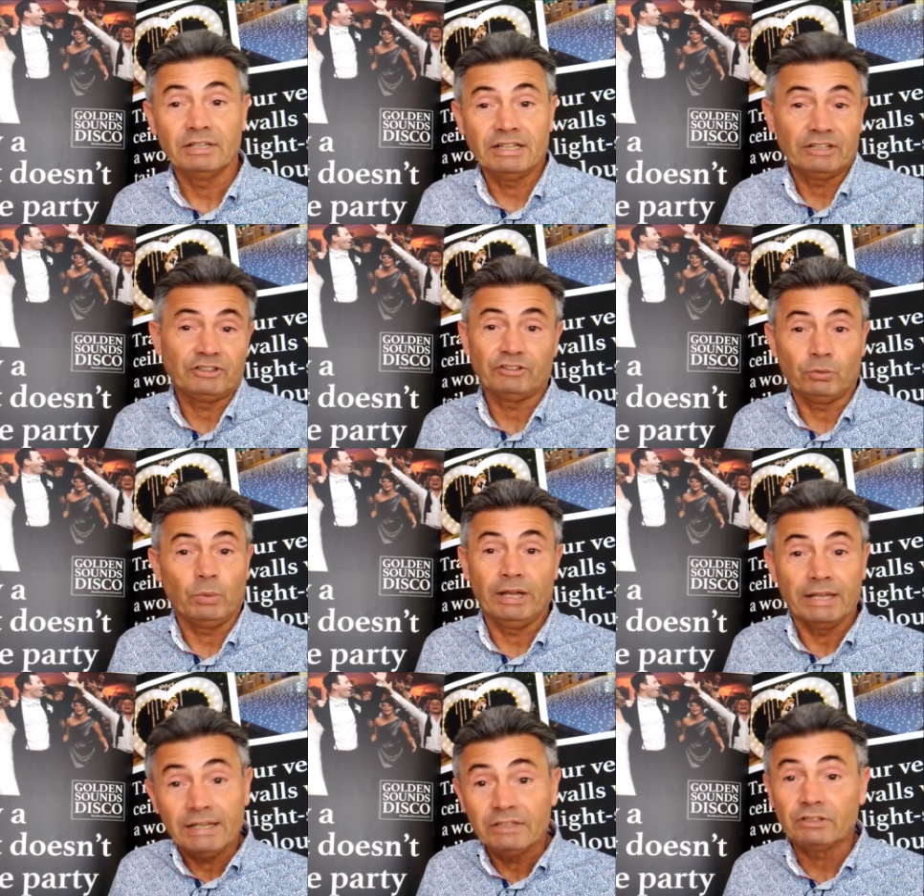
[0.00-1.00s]
and that's just the way
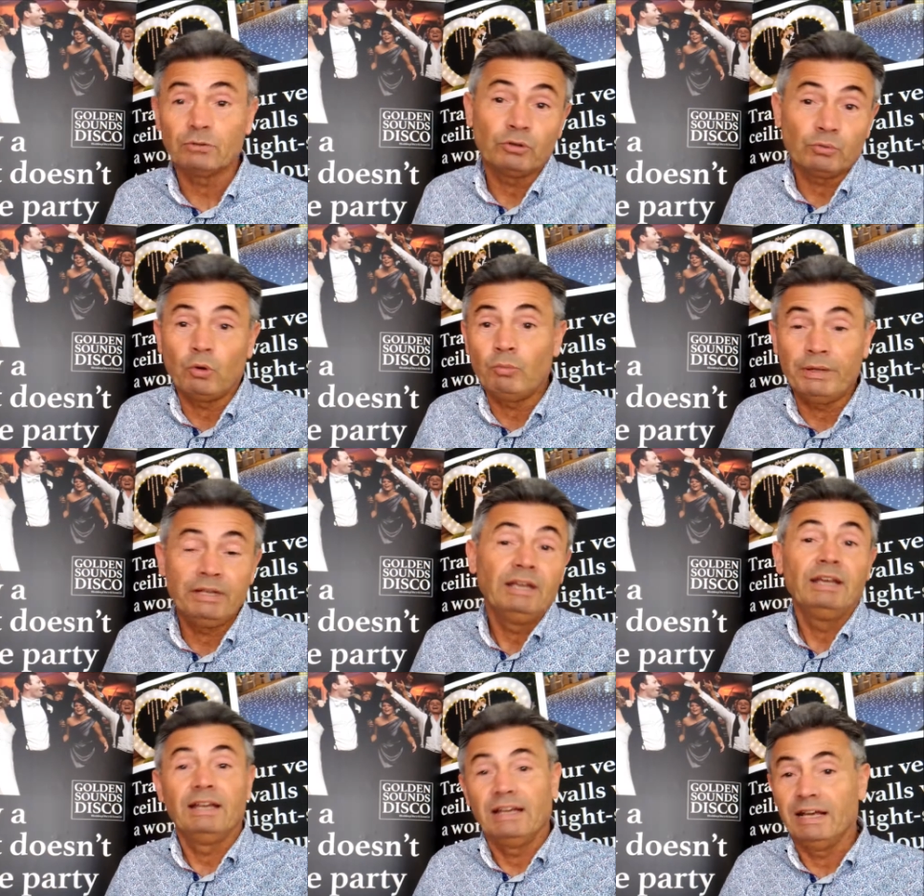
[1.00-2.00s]
it is and always will be,
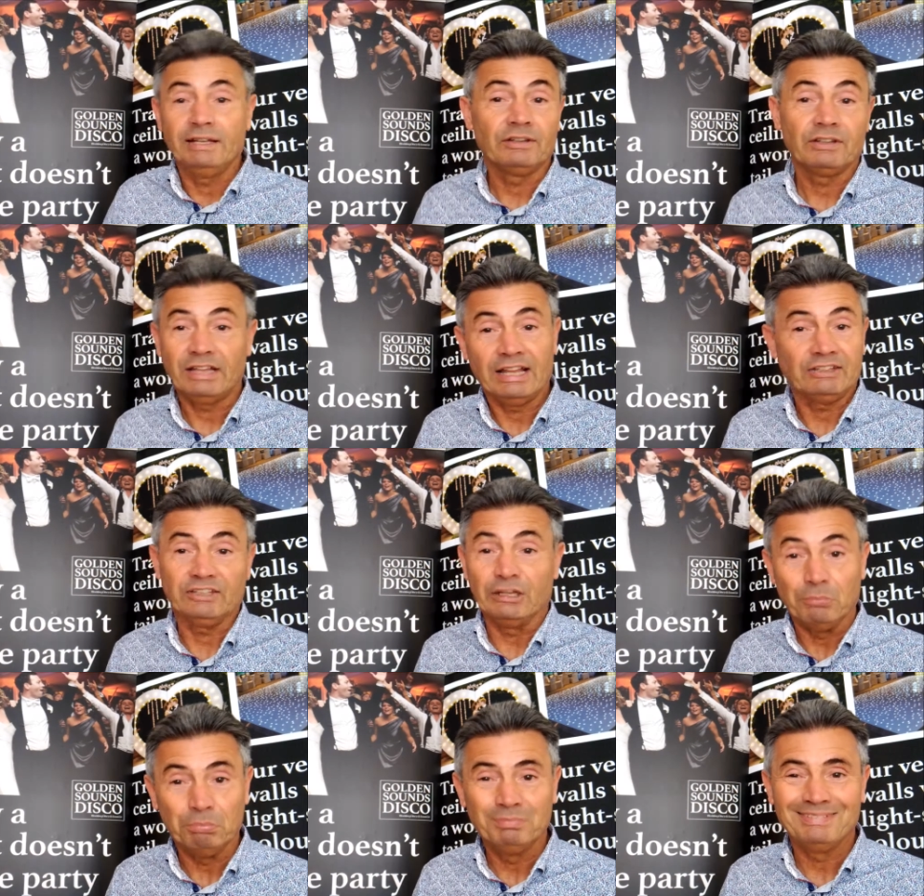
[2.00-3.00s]
and that's
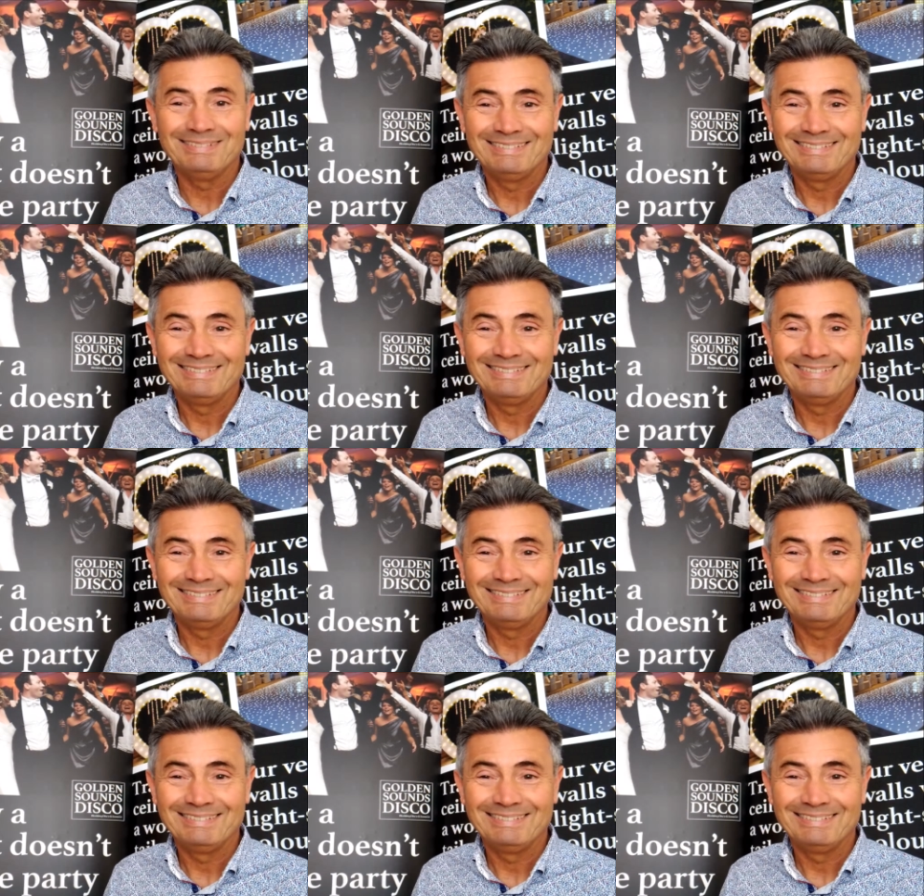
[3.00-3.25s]
it.